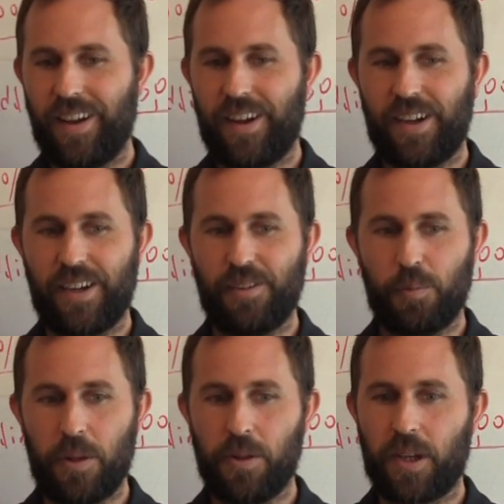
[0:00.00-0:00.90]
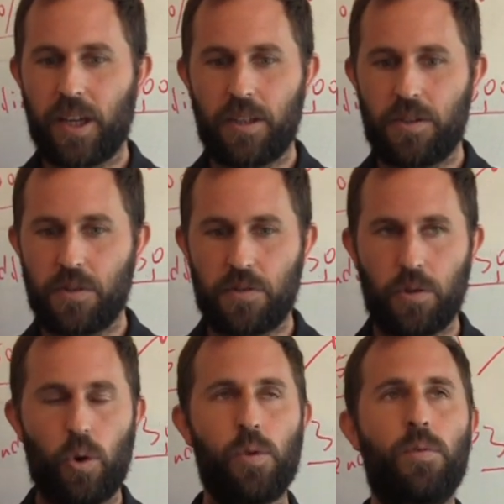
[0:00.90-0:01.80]
Uh, we look at just
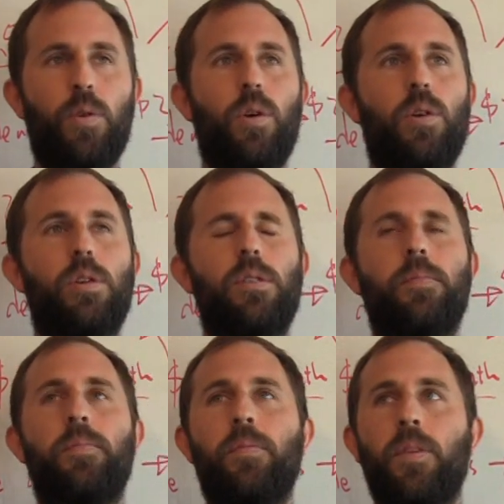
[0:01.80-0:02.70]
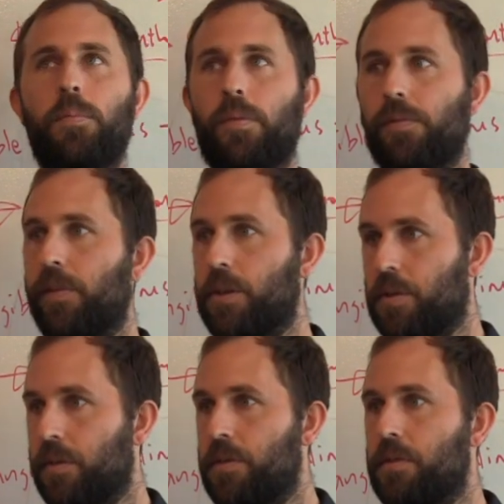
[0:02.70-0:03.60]
the overall
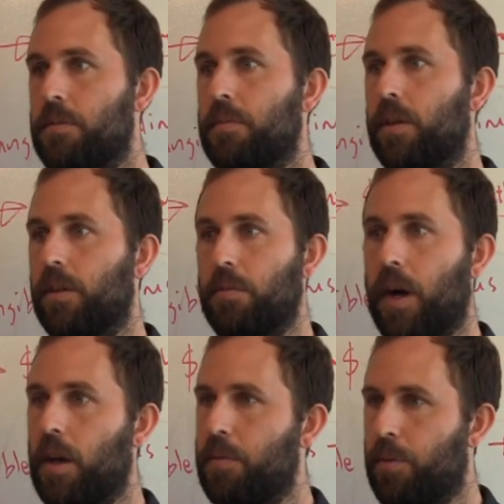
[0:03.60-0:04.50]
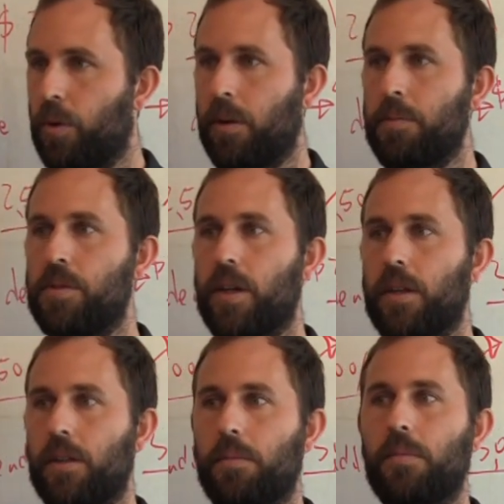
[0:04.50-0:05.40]
professionalism of how the program's set
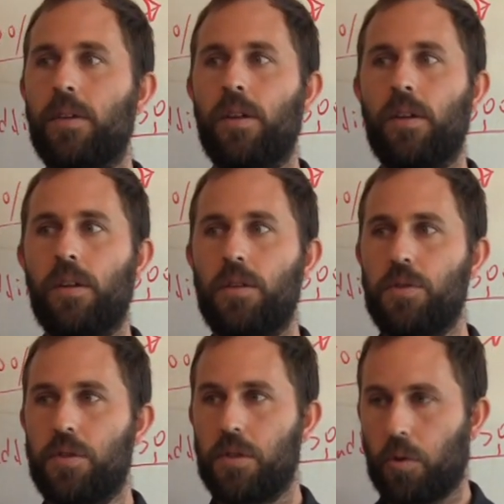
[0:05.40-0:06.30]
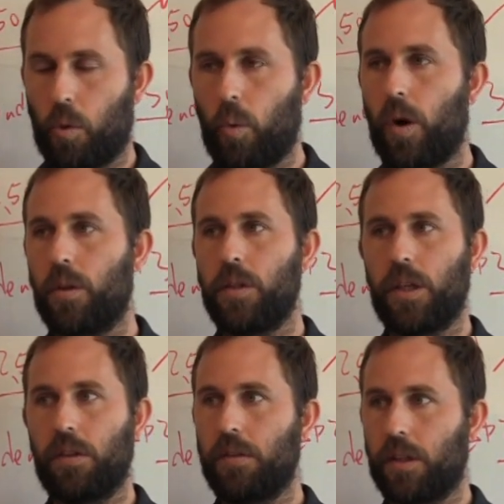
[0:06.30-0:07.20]
up, just the
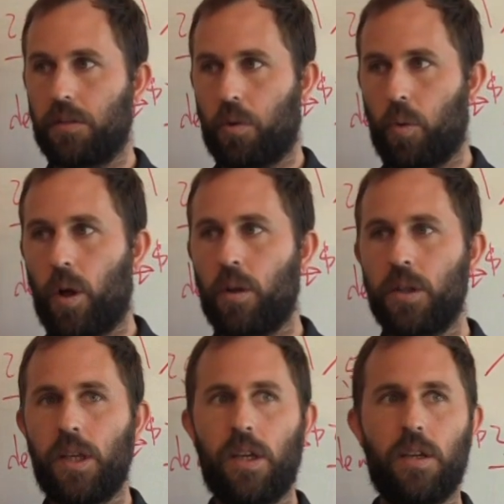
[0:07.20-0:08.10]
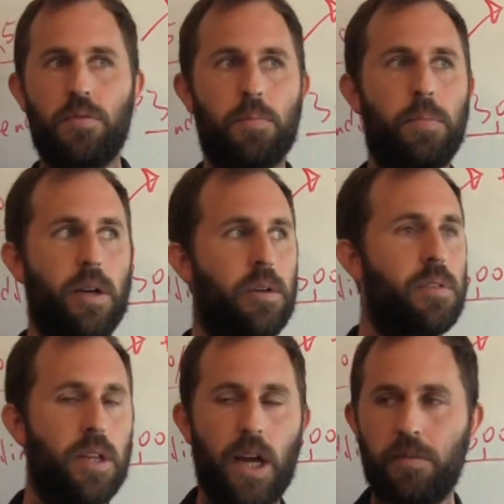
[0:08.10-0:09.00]
quality. Like the quality is better
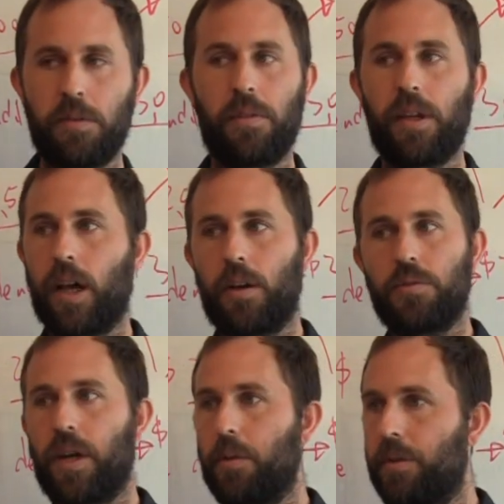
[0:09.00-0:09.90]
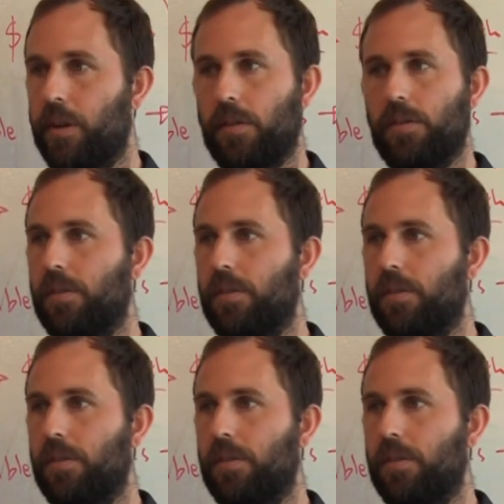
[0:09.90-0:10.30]
than everything else out there.